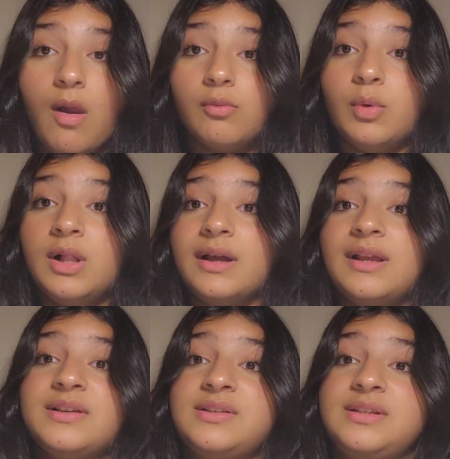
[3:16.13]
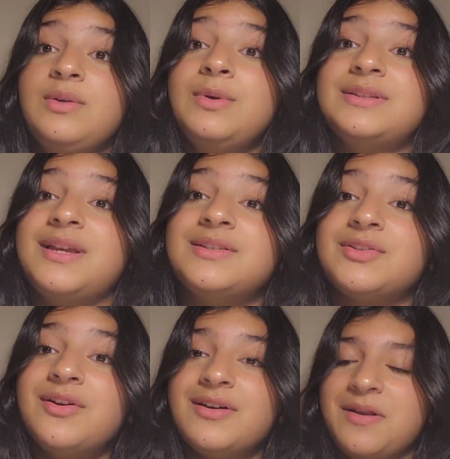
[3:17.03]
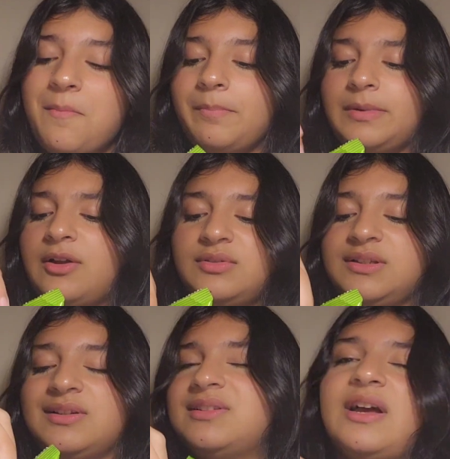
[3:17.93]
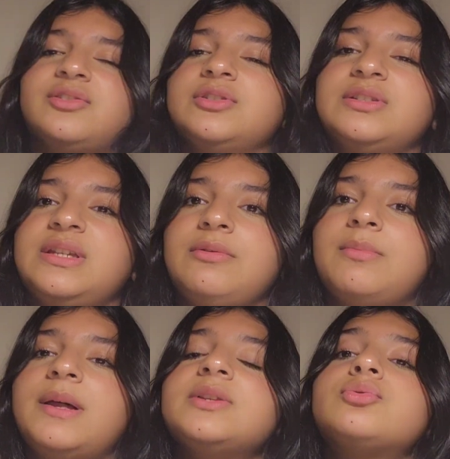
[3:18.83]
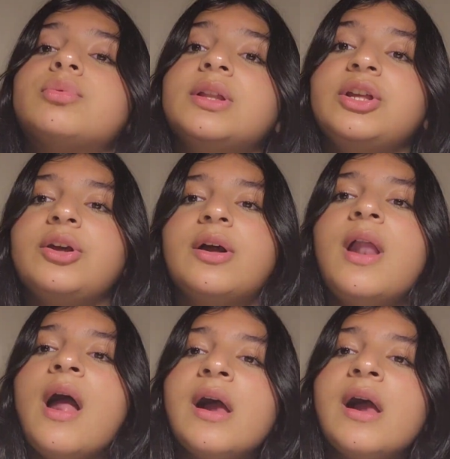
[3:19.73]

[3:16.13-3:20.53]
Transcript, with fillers: Well I guess seaweed tastes good. I don't think it's actually steaming, but it's really good.